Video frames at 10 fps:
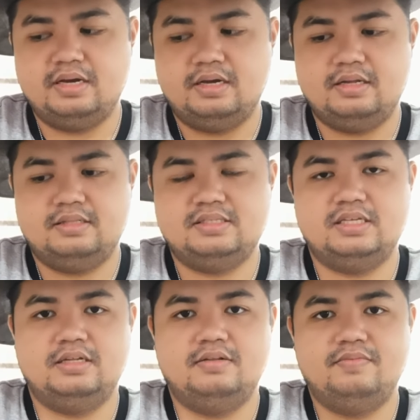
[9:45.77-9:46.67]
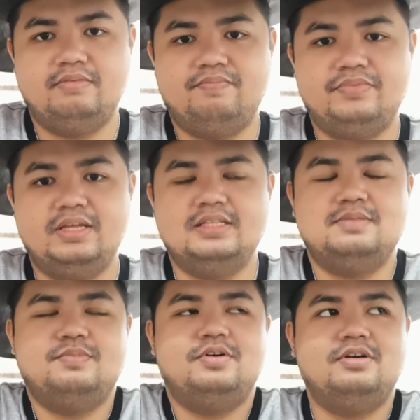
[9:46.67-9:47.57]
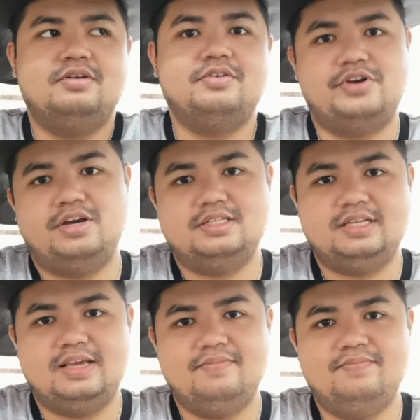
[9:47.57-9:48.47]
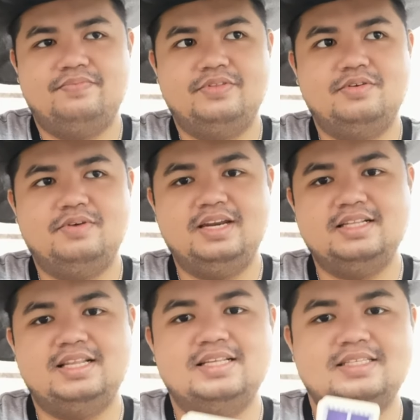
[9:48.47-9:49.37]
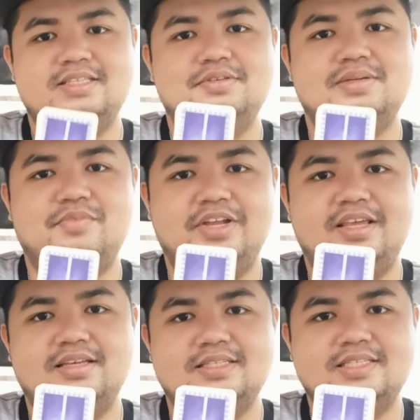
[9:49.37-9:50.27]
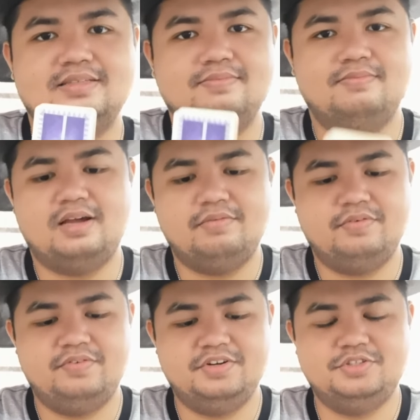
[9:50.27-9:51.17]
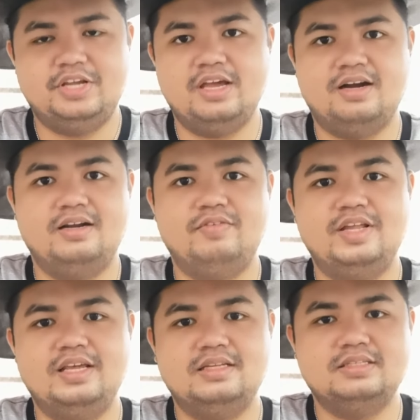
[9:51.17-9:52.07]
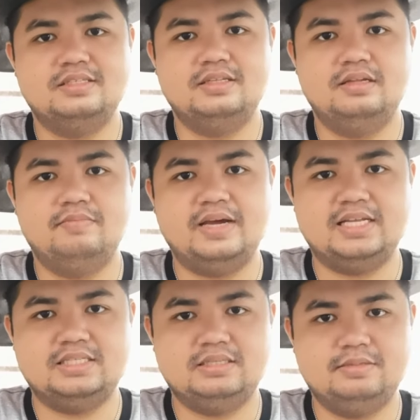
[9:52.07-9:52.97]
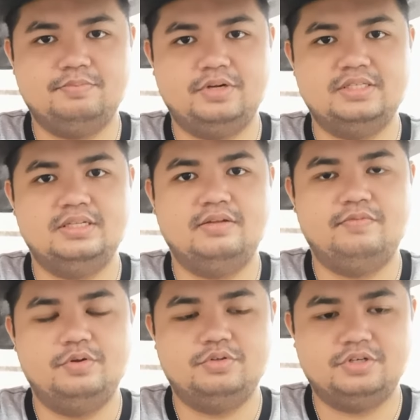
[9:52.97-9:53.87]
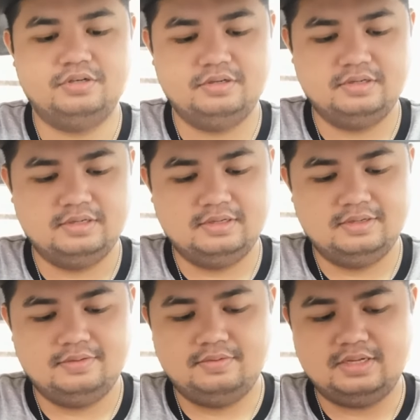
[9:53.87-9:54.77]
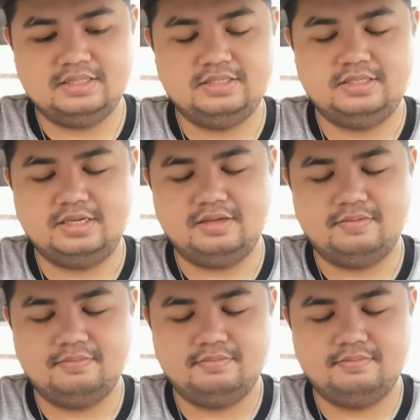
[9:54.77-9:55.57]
but still, it's more on curiosity. Why not let's do some readings? I prefer 3-card readings, past, present, and future. Let's see.